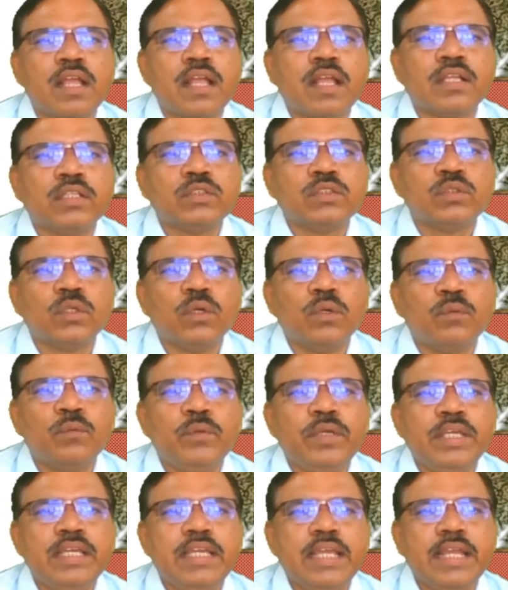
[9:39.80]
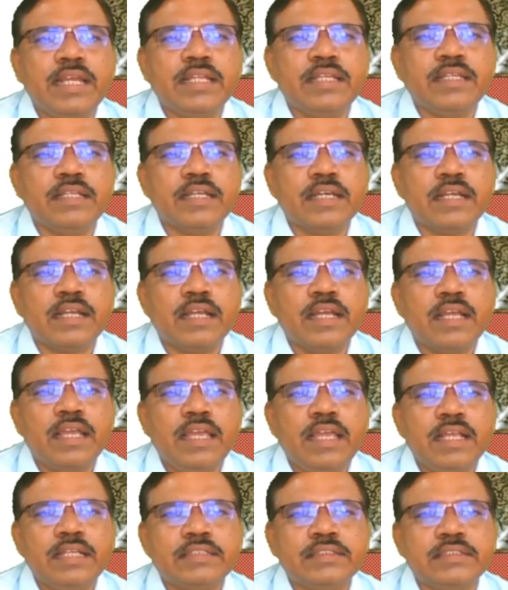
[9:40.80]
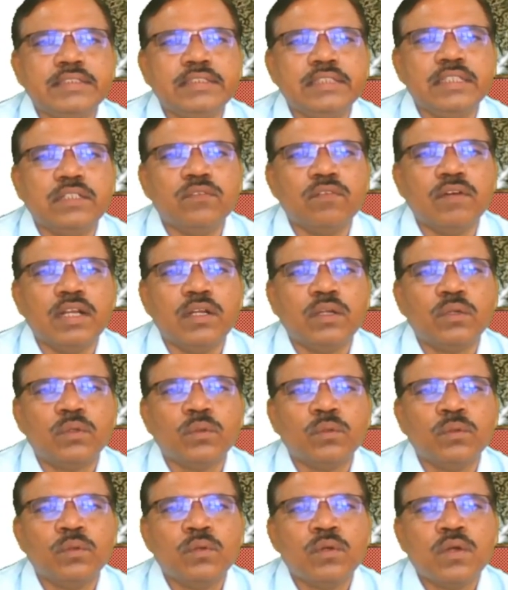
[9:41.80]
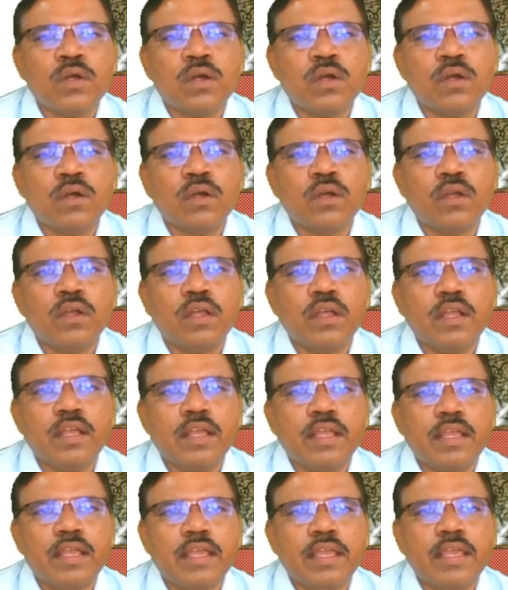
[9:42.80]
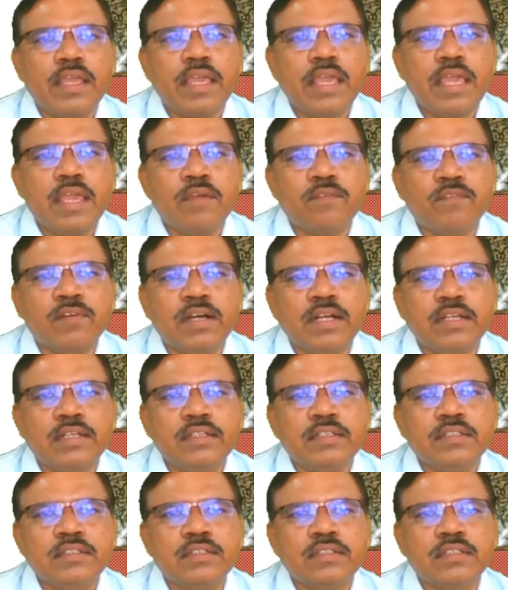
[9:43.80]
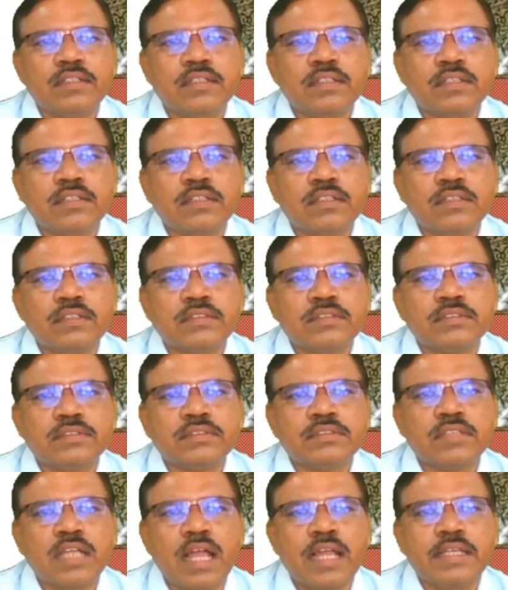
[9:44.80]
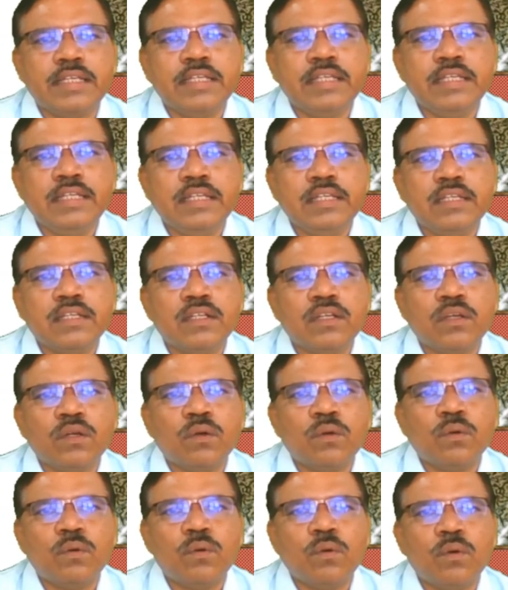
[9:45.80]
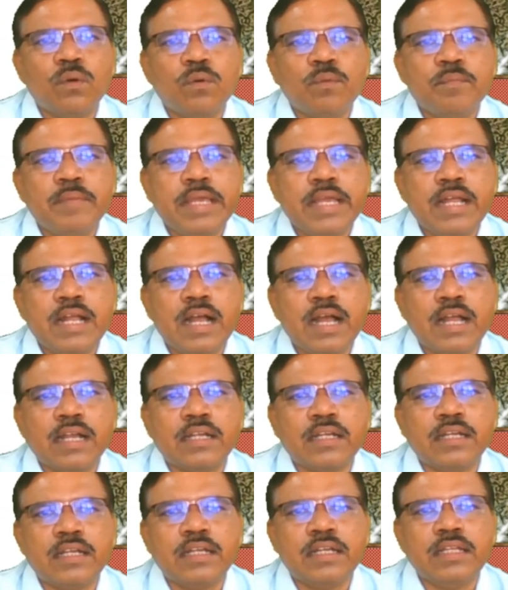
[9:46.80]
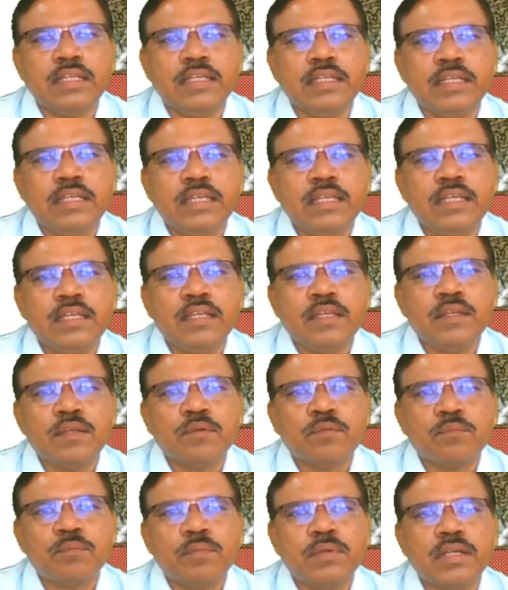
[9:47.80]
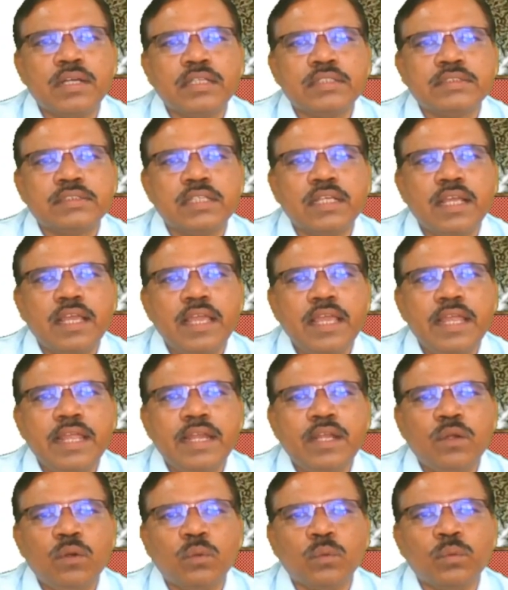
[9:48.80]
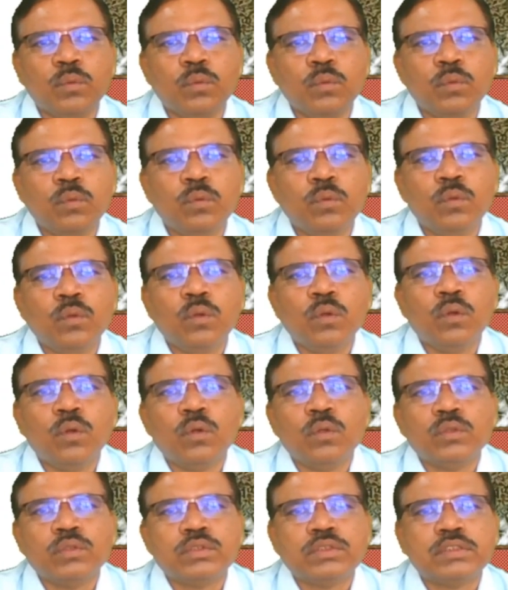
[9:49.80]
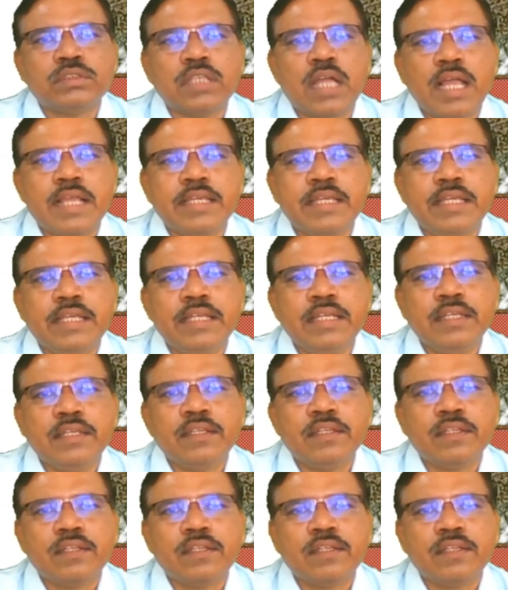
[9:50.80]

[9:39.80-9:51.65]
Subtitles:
So we get here x is equal to A1 sin omega t plus A2 sin